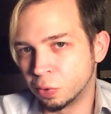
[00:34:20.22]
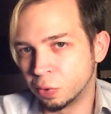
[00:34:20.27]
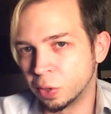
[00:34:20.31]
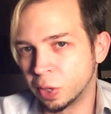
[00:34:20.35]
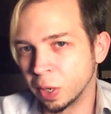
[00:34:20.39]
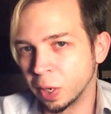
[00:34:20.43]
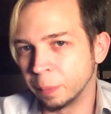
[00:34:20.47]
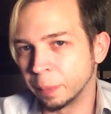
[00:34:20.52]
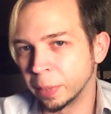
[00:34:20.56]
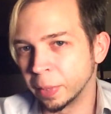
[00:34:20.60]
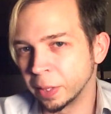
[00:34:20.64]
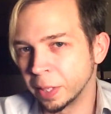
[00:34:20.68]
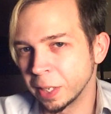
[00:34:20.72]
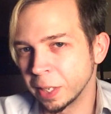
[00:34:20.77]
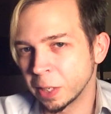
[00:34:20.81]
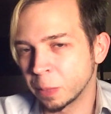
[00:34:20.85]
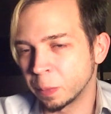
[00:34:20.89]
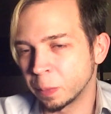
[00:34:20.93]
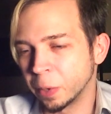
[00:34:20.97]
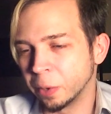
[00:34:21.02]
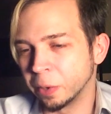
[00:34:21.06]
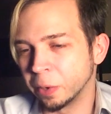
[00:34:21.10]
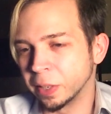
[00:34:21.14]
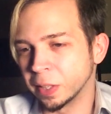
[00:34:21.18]
dumping the
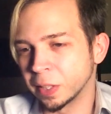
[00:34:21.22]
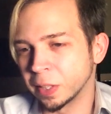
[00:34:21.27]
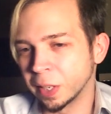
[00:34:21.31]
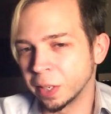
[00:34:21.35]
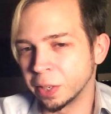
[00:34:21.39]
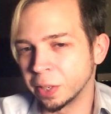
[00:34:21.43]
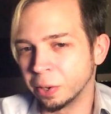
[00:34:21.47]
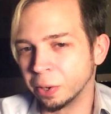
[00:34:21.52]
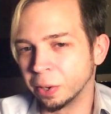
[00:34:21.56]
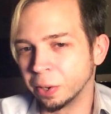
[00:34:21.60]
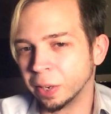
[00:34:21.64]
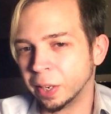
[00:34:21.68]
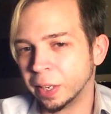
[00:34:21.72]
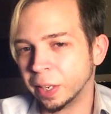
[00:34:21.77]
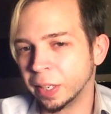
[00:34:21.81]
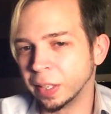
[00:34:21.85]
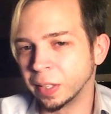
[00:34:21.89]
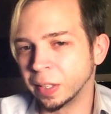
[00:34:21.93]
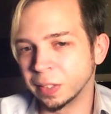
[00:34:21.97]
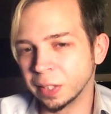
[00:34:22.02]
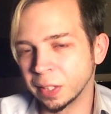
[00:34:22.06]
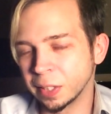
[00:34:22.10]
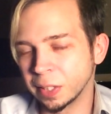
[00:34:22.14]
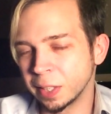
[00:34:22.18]
experience on your
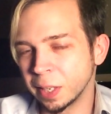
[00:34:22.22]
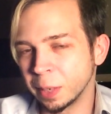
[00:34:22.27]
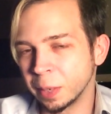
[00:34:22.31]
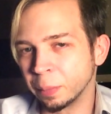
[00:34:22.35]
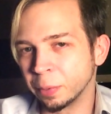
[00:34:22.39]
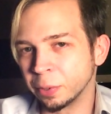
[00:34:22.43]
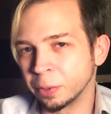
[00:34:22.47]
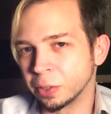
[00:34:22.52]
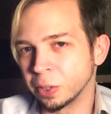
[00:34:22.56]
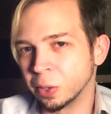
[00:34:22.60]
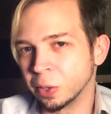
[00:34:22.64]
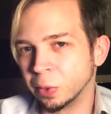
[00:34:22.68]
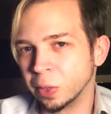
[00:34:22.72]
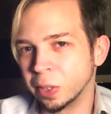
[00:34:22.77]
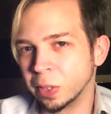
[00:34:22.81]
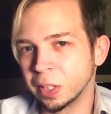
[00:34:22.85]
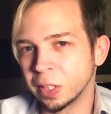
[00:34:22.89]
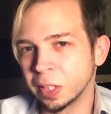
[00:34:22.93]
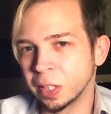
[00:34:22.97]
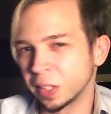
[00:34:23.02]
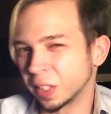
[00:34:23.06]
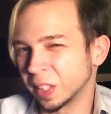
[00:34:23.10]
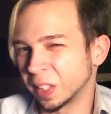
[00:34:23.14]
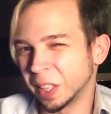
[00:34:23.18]
existing
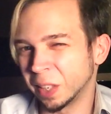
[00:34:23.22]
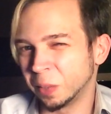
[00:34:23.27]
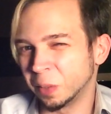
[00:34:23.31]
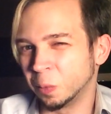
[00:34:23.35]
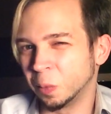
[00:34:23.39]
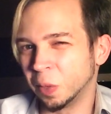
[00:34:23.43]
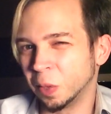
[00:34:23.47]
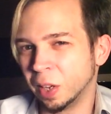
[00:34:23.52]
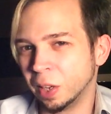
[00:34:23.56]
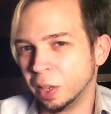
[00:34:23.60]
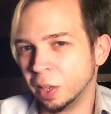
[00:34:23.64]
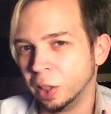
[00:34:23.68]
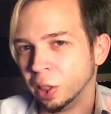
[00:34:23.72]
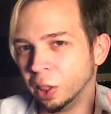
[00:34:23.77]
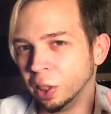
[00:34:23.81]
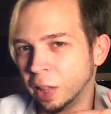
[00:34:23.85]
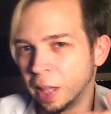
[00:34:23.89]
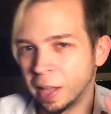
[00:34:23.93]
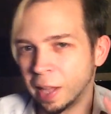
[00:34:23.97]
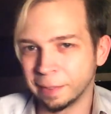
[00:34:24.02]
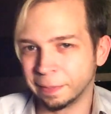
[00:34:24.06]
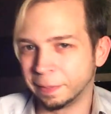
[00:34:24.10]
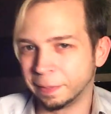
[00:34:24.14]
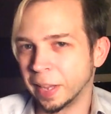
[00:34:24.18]
personas. It's like a
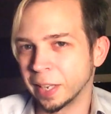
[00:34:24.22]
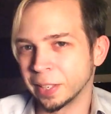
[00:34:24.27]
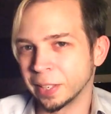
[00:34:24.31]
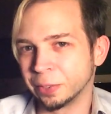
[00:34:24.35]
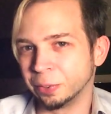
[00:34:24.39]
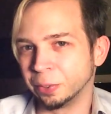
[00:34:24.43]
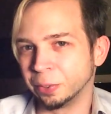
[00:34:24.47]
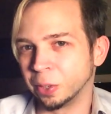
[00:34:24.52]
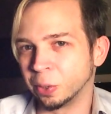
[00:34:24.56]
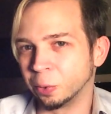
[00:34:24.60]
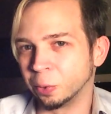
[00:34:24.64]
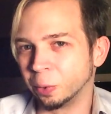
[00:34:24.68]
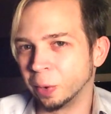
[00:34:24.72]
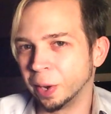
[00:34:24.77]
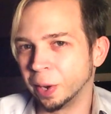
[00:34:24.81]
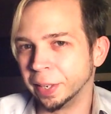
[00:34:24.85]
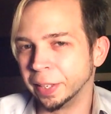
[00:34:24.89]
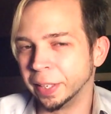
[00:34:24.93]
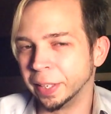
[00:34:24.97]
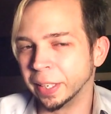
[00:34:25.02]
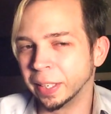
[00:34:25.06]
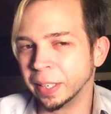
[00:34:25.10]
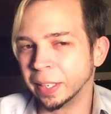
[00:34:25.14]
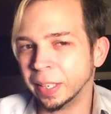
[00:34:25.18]
lot faster than
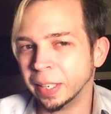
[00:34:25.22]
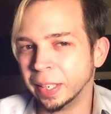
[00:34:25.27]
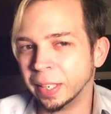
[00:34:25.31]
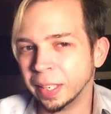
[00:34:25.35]
grinding.